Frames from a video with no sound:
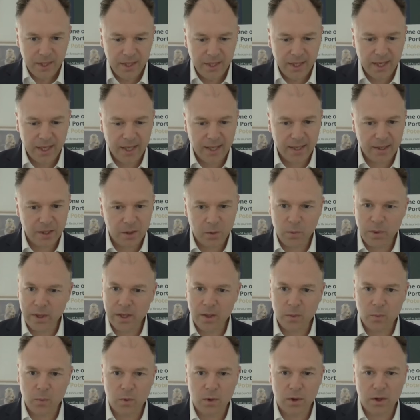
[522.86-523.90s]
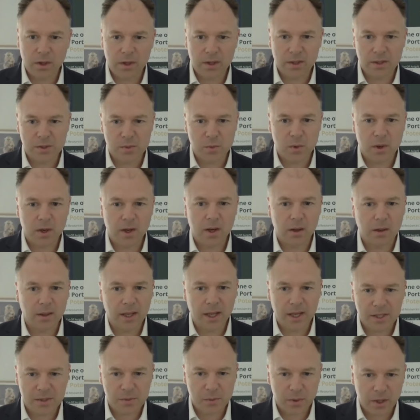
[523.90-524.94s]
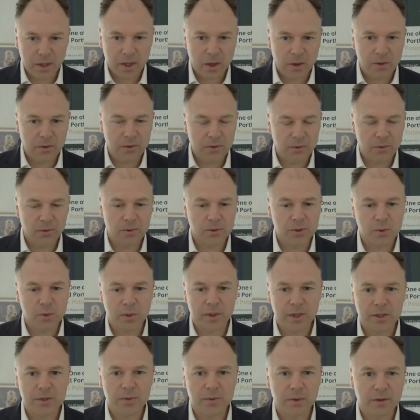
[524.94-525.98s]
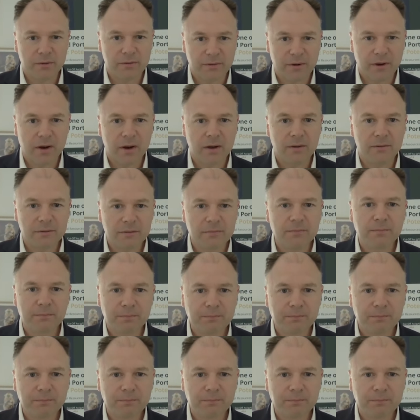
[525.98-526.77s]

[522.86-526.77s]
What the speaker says: that we can work as well as we go through 2025.